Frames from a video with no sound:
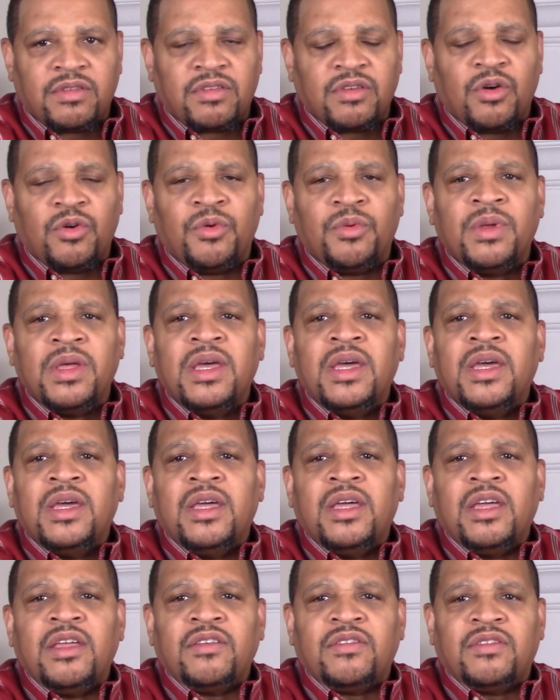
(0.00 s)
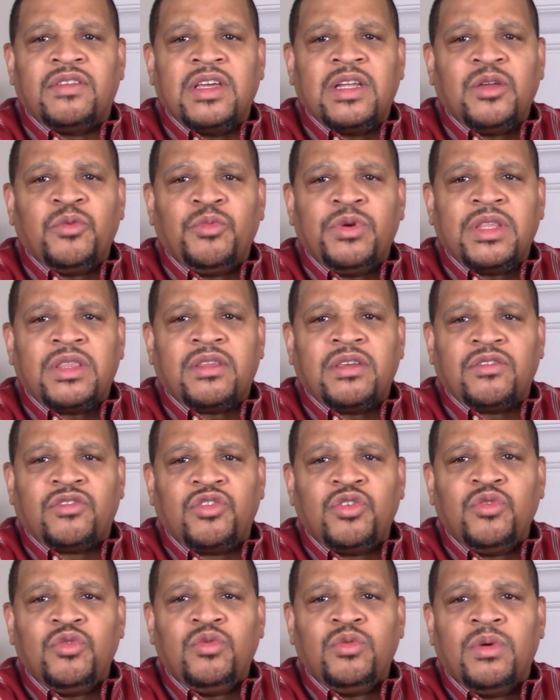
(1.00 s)
So it's dealing with the
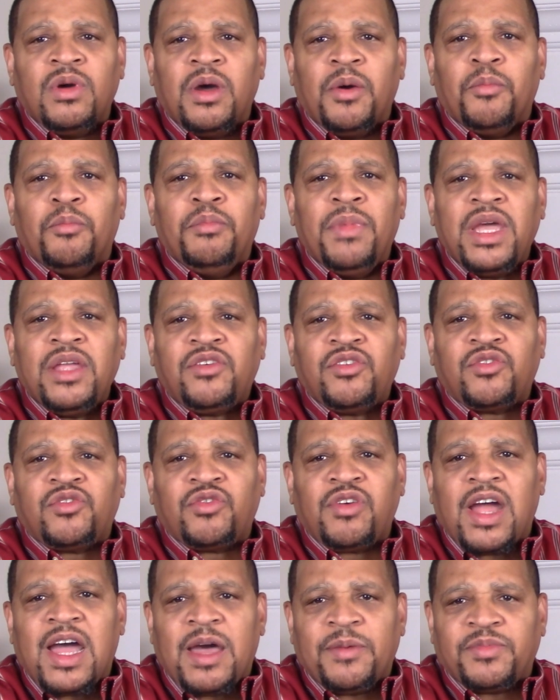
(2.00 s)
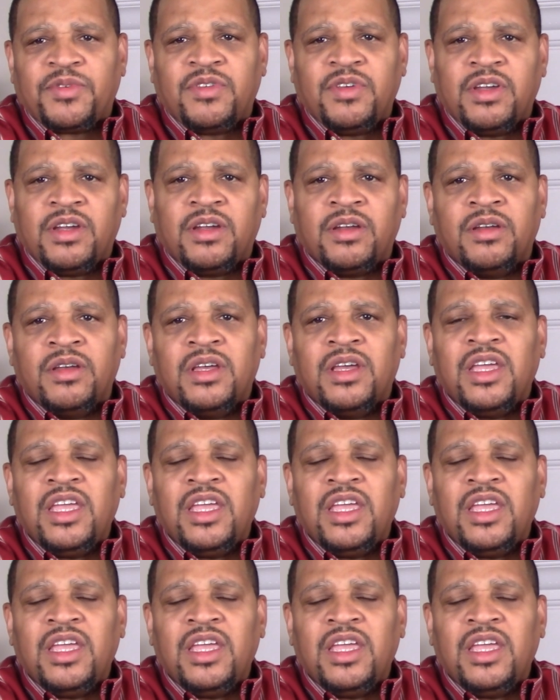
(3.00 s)
2 major tribes there.